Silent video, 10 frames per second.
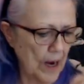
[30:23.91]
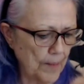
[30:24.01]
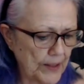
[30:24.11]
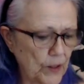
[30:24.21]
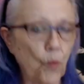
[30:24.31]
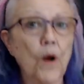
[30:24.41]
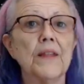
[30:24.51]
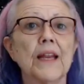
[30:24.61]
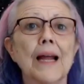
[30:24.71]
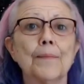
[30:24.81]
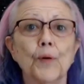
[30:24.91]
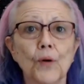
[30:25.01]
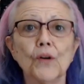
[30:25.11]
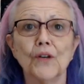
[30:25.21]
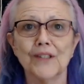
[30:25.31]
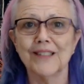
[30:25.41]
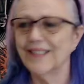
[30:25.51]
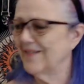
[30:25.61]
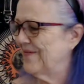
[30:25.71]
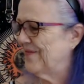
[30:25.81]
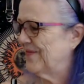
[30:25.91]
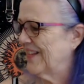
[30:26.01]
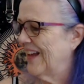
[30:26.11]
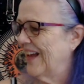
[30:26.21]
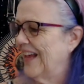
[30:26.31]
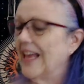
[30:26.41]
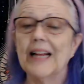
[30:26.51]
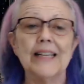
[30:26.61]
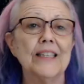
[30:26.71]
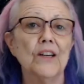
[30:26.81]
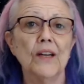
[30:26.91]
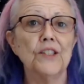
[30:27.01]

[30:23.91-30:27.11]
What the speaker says: But the one that I pulled, and I